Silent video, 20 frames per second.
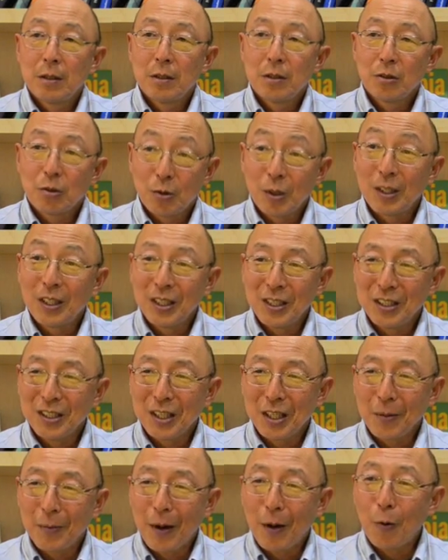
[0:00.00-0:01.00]

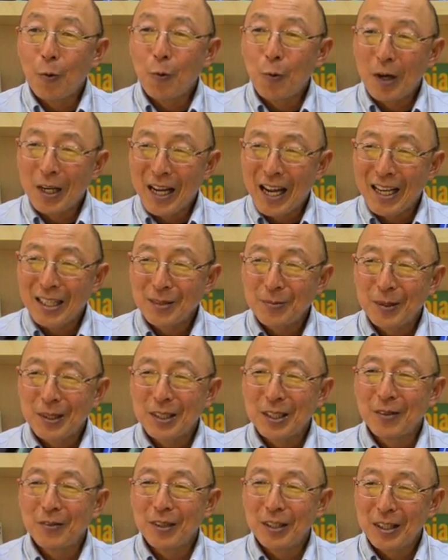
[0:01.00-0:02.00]
strategic about what
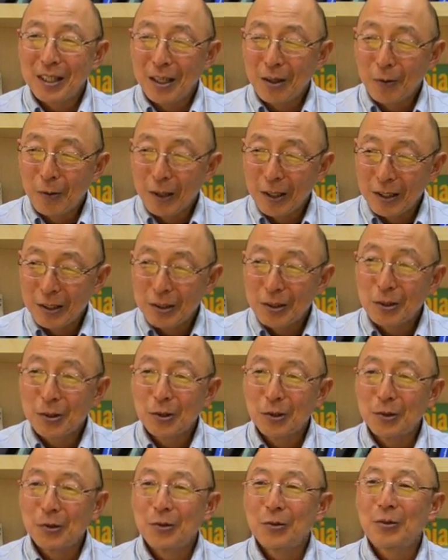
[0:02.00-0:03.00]
aspects of it they want to
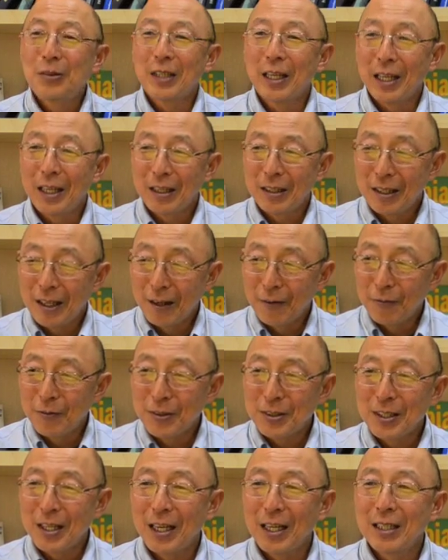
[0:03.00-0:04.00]
choose and
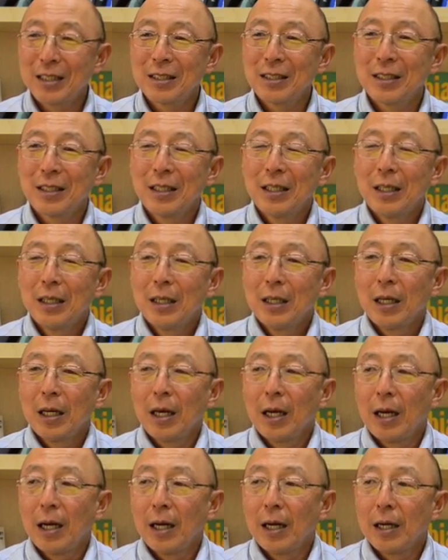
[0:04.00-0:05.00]
emphasize
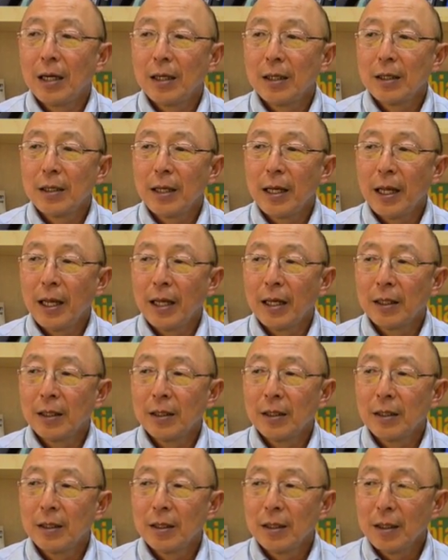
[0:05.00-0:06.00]
uh,
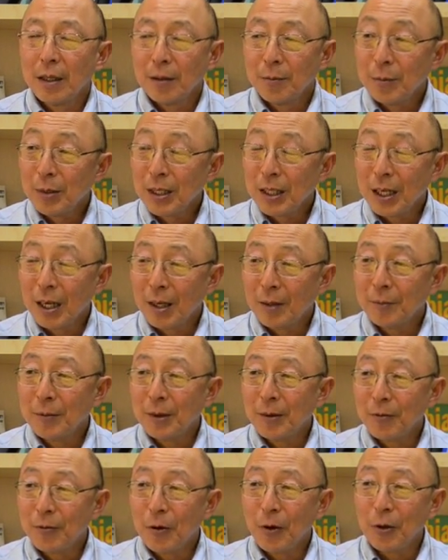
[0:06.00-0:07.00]
and, and become
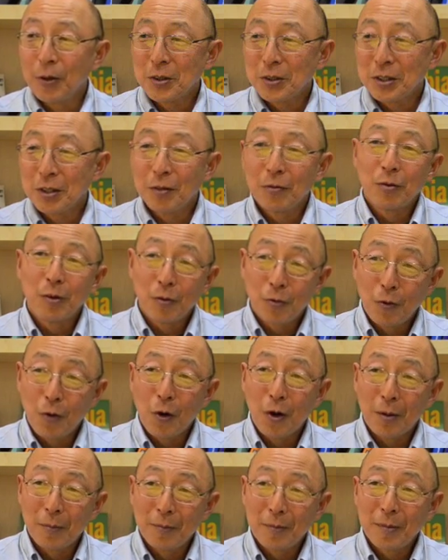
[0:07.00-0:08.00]
the focus of
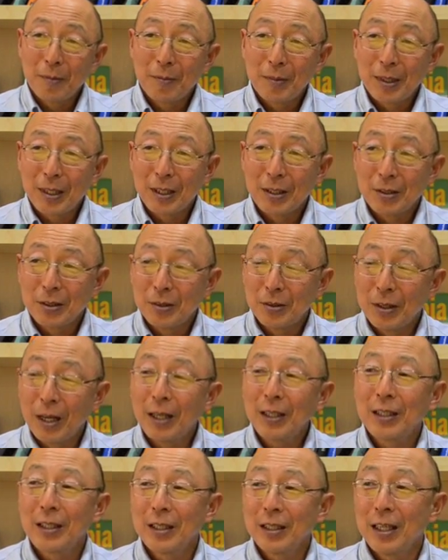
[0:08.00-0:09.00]
reform because you're
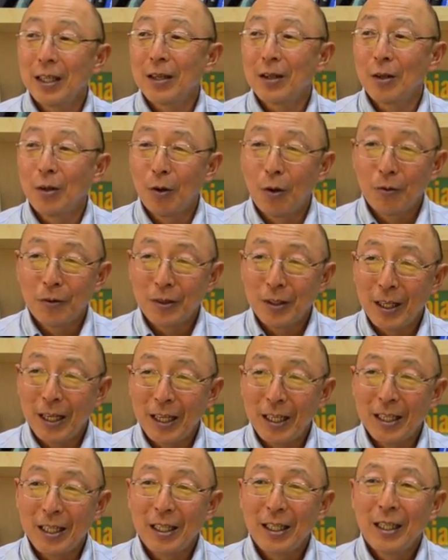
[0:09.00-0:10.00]
not going to get there
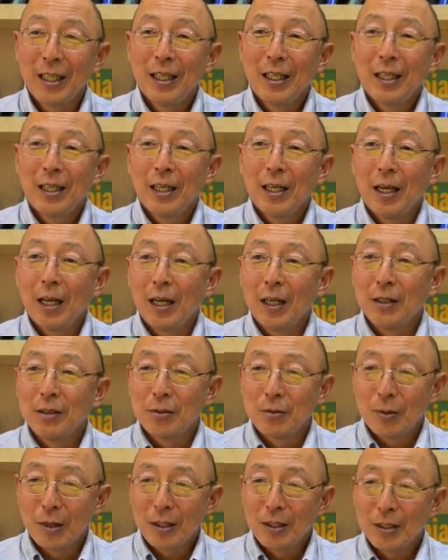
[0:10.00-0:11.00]
overnight uh,
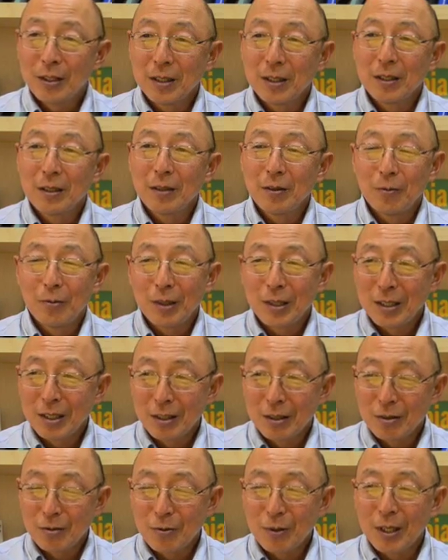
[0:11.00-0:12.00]
instruction, rich
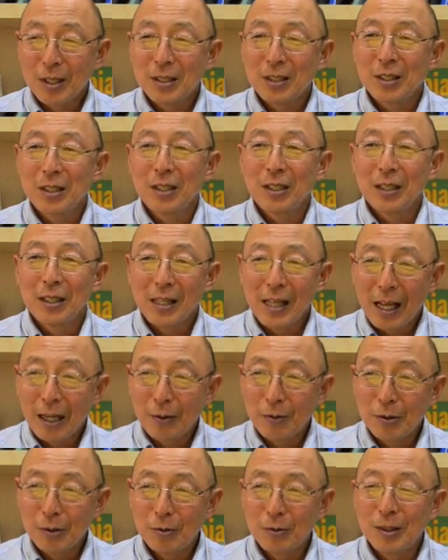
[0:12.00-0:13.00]
instruction,
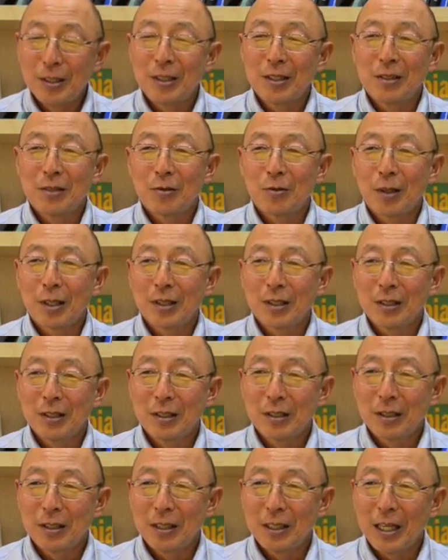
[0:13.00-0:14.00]
language-rich instruction
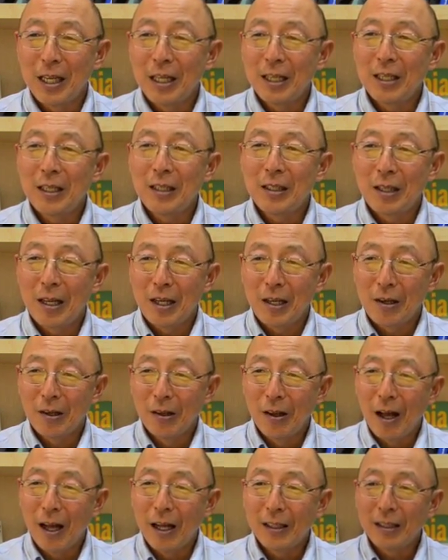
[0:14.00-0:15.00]
is going to take, take
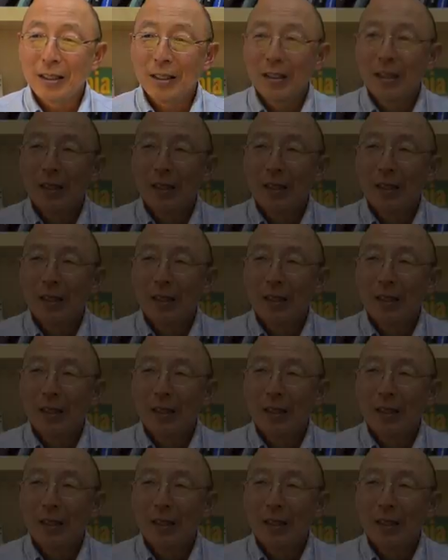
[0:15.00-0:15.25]
a lot.